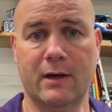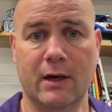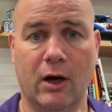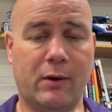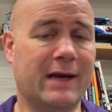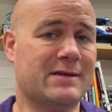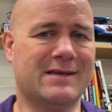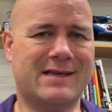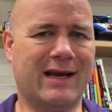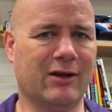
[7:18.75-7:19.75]
Okay, so
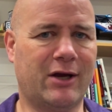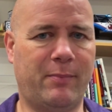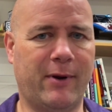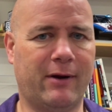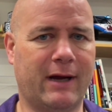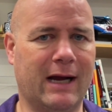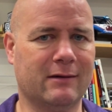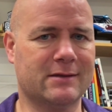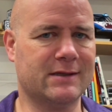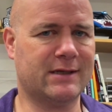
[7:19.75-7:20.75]
let's take a look at a pair of
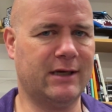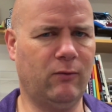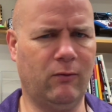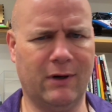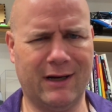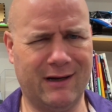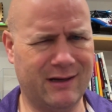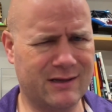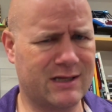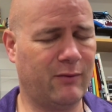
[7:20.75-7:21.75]
goggles and see what it
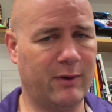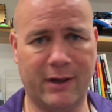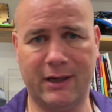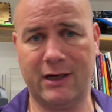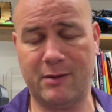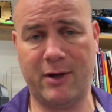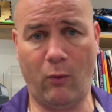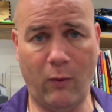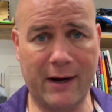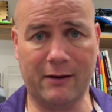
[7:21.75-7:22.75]
is that we might need to be
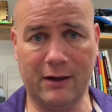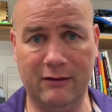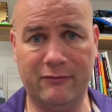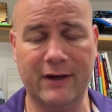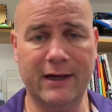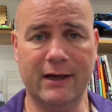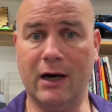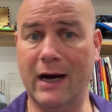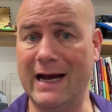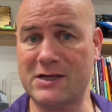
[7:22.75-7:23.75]
aware of
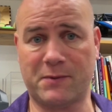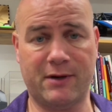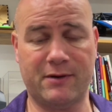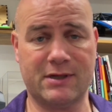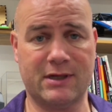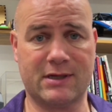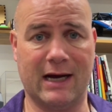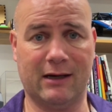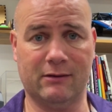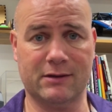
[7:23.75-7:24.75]
uh, as we're using these
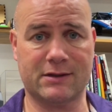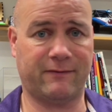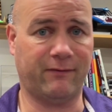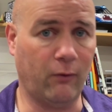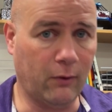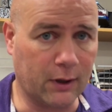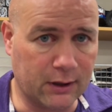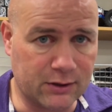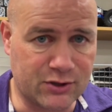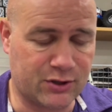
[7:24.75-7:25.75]
goggles
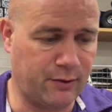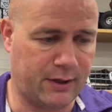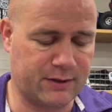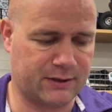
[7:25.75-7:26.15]
for students.